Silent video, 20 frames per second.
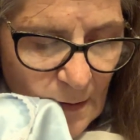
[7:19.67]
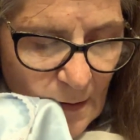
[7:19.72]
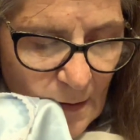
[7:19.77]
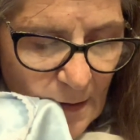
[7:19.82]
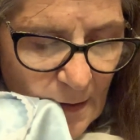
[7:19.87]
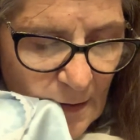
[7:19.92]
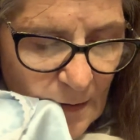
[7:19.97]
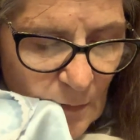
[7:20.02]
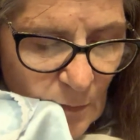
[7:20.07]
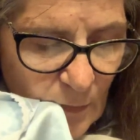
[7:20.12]

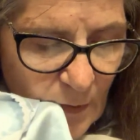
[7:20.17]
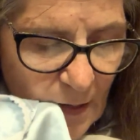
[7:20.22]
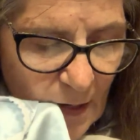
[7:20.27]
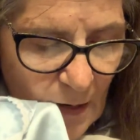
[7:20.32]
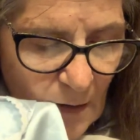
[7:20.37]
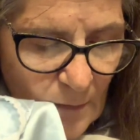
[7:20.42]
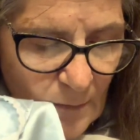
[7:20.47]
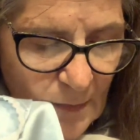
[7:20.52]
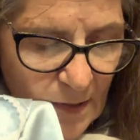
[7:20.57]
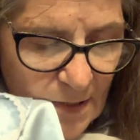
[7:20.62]
I don't
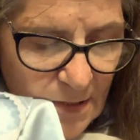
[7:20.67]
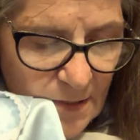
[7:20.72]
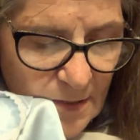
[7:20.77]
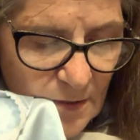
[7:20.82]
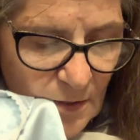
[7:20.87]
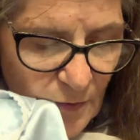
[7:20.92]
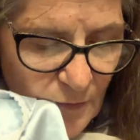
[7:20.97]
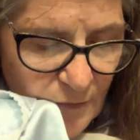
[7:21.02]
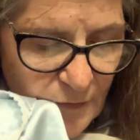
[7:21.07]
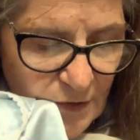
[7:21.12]
call
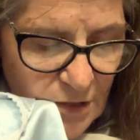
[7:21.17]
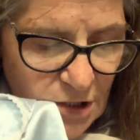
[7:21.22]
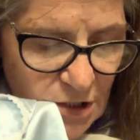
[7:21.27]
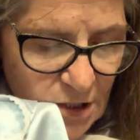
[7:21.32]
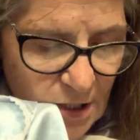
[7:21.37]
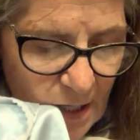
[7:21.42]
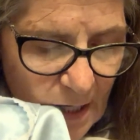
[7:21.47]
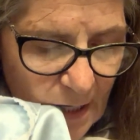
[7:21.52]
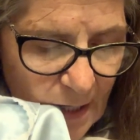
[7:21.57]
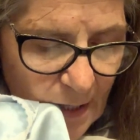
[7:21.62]
myself a
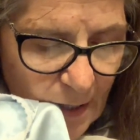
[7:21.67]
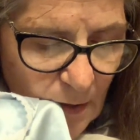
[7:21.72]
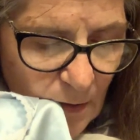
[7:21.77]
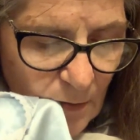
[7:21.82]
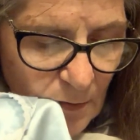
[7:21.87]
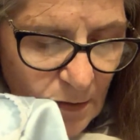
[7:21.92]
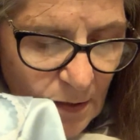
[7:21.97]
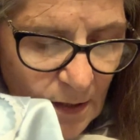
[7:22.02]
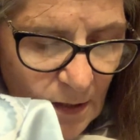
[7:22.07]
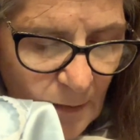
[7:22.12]

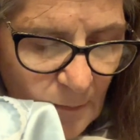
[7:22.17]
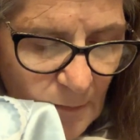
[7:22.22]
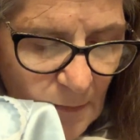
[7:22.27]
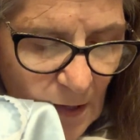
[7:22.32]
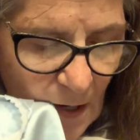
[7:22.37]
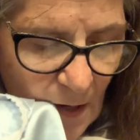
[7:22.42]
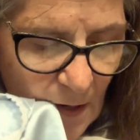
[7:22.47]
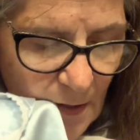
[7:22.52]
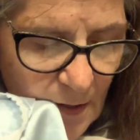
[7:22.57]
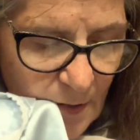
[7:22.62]
child, and I'm
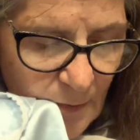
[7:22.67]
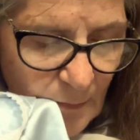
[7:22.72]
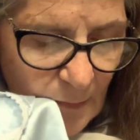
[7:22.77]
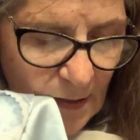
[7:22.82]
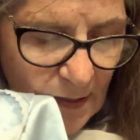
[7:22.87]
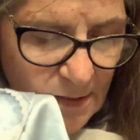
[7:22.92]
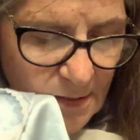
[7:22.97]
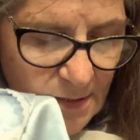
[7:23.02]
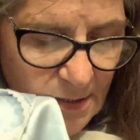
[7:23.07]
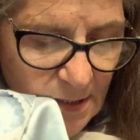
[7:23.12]
not in
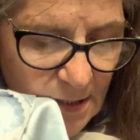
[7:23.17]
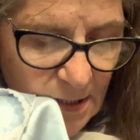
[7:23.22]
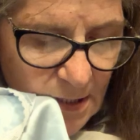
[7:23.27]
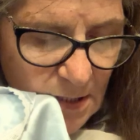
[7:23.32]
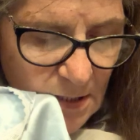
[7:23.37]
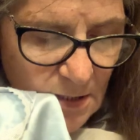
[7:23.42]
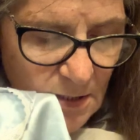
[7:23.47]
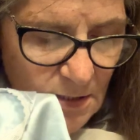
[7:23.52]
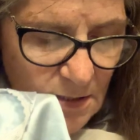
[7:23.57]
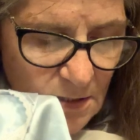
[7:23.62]
my
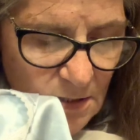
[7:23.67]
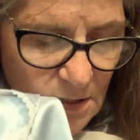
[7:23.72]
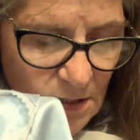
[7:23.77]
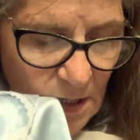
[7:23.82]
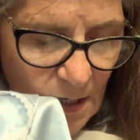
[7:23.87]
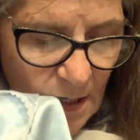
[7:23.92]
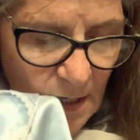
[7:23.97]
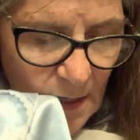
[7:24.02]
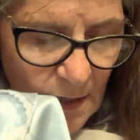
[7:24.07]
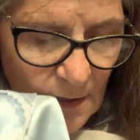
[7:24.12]
teens
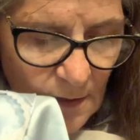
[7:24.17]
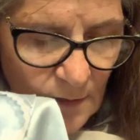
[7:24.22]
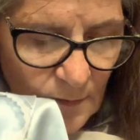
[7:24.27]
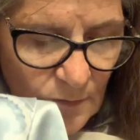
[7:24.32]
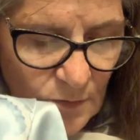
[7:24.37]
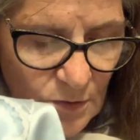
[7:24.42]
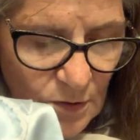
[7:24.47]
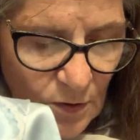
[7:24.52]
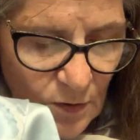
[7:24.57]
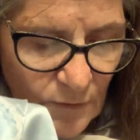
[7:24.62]
yet,
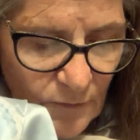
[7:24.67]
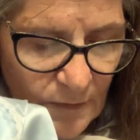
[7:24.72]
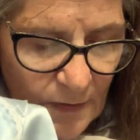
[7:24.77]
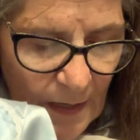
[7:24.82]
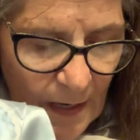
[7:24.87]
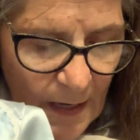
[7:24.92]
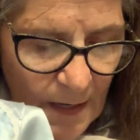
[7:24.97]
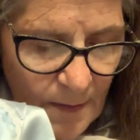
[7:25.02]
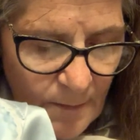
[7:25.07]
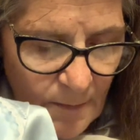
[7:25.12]
observed
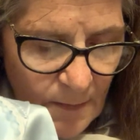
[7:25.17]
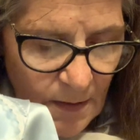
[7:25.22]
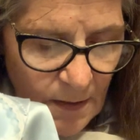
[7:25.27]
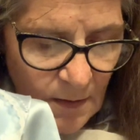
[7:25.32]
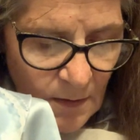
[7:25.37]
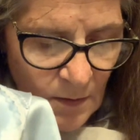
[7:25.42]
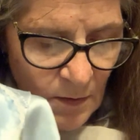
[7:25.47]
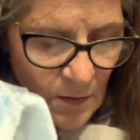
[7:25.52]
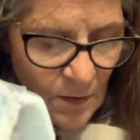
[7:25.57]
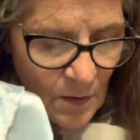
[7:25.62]

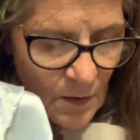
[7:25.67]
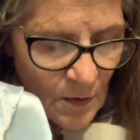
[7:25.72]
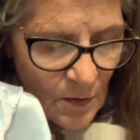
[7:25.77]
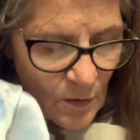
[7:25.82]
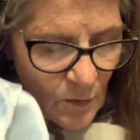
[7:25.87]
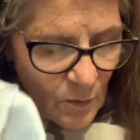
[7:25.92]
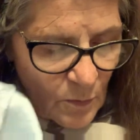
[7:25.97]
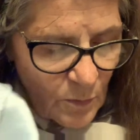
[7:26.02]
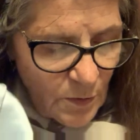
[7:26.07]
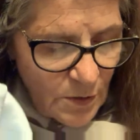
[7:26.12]
Amy.
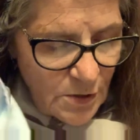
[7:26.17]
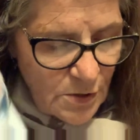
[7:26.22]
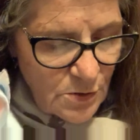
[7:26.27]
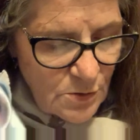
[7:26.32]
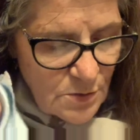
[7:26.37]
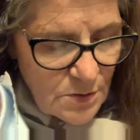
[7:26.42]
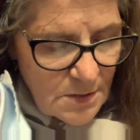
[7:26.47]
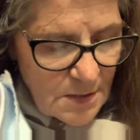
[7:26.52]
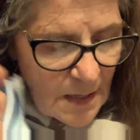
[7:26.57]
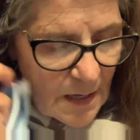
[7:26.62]
What do
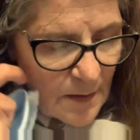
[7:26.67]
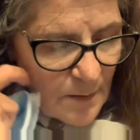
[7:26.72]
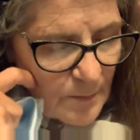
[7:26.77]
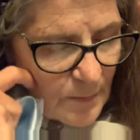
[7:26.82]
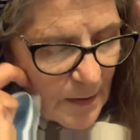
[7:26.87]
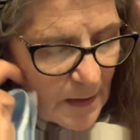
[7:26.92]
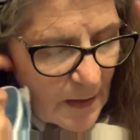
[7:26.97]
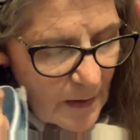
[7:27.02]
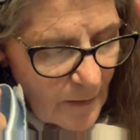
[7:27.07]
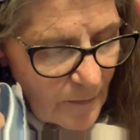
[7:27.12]
you say,
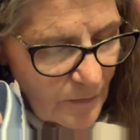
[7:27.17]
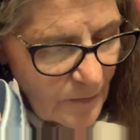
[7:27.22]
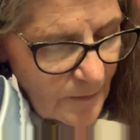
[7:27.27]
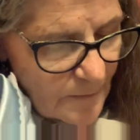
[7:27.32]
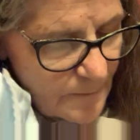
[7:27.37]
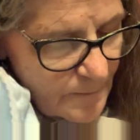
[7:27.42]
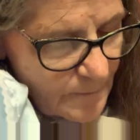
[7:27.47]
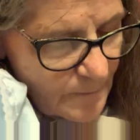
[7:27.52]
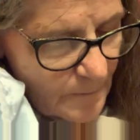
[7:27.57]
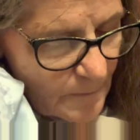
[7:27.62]
Beth?
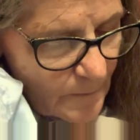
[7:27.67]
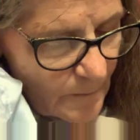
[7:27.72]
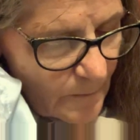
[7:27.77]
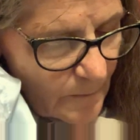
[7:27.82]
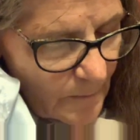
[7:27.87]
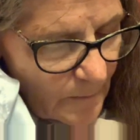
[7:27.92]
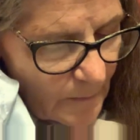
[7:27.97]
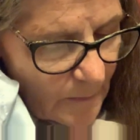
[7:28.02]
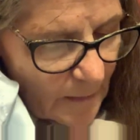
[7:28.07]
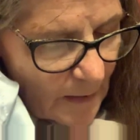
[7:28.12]

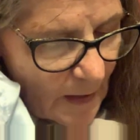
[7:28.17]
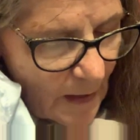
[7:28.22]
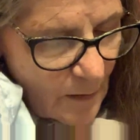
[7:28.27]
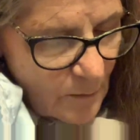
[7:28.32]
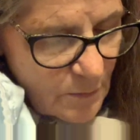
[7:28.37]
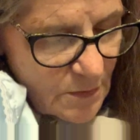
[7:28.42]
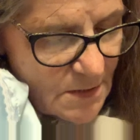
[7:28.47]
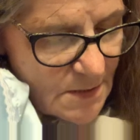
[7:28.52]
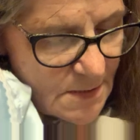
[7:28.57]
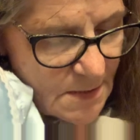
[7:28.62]
I
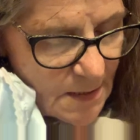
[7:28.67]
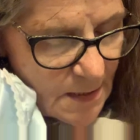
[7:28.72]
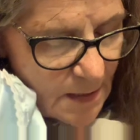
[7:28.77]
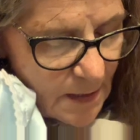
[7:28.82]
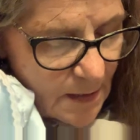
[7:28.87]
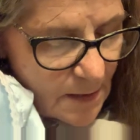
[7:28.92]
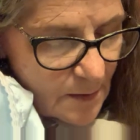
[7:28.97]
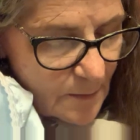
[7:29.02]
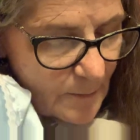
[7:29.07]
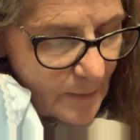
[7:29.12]
was
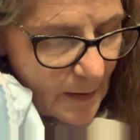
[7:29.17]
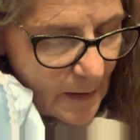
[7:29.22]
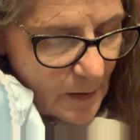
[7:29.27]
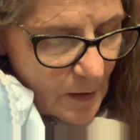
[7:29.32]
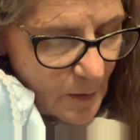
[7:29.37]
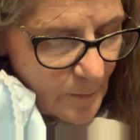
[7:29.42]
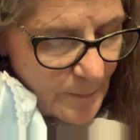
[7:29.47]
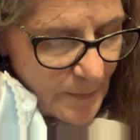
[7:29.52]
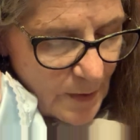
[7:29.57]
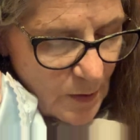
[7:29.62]
thinking about
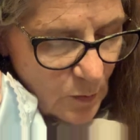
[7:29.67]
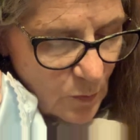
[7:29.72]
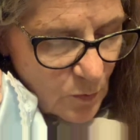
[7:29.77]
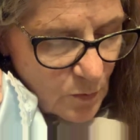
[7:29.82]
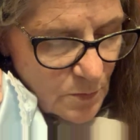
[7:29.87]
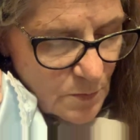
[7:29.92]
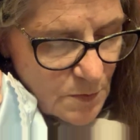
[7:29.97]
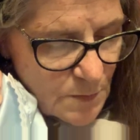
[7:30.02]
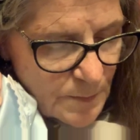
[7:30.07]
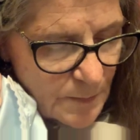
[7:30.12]
our
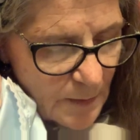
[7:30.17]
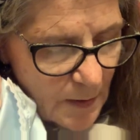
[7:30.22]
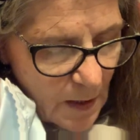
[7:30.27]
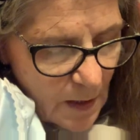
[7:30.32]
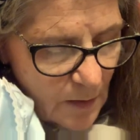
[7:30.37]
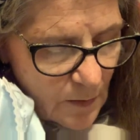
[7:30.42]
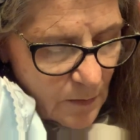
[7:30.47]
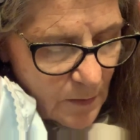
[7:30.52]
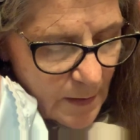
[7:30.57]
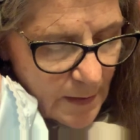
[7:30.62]
Pilgrim's
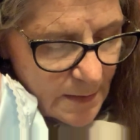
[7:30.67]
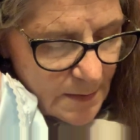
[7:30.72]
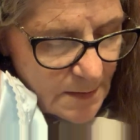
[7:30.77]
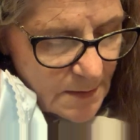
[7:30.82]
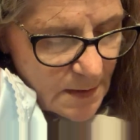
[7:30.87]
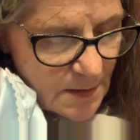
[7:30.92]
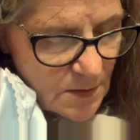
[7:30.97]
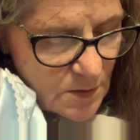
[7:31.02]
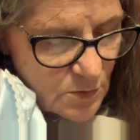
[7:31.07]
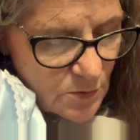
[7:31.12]
Progress,
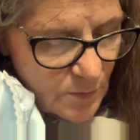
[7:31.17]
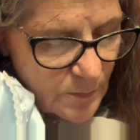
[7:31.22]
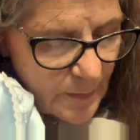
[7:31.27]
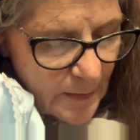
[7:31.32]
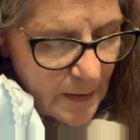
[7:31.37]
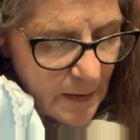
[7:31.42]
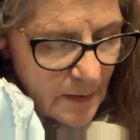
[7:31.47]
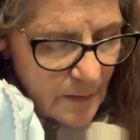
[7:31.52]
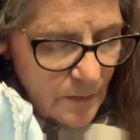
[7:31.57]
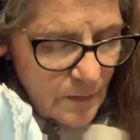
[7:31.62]
answered
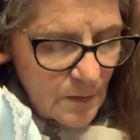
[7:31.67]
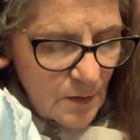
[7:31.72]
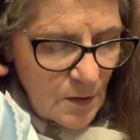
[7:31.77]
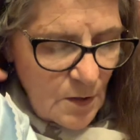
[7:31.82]
Beth,